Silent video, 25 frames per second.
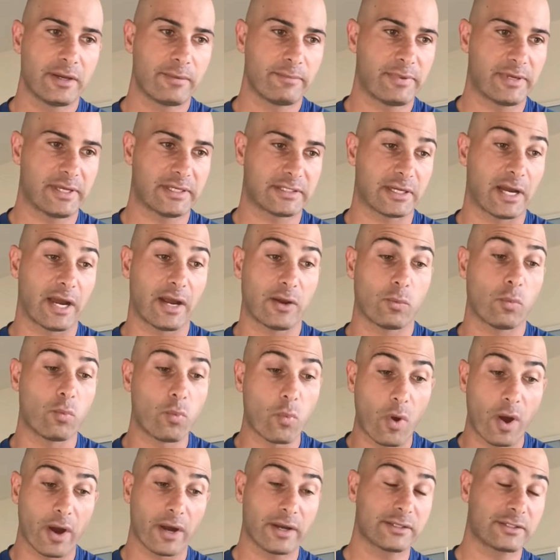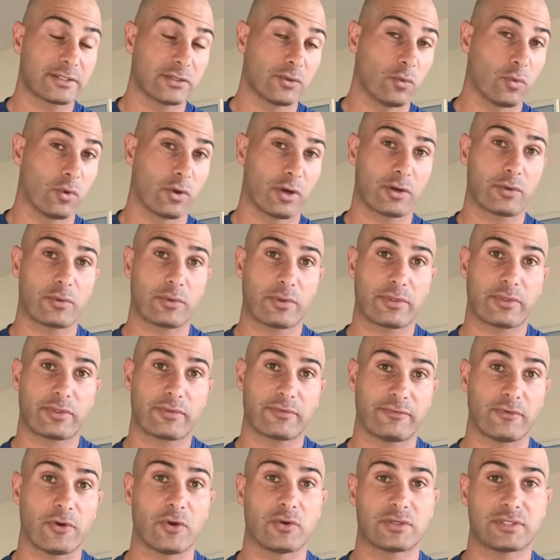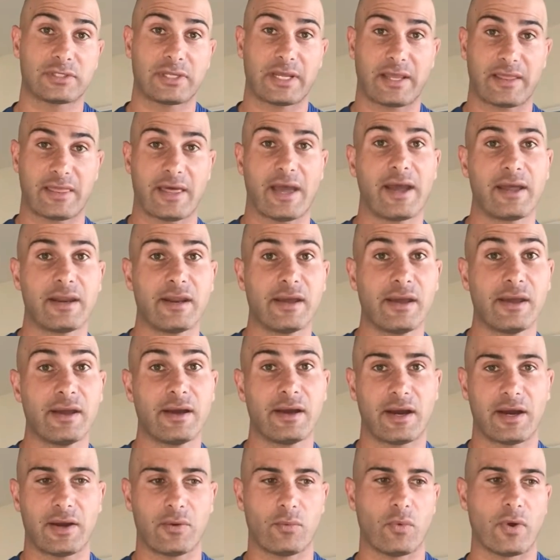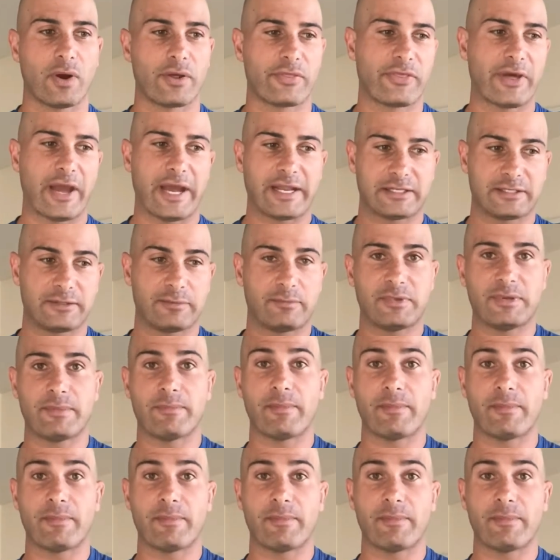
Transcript: because I want to work with folks like that. I want that to be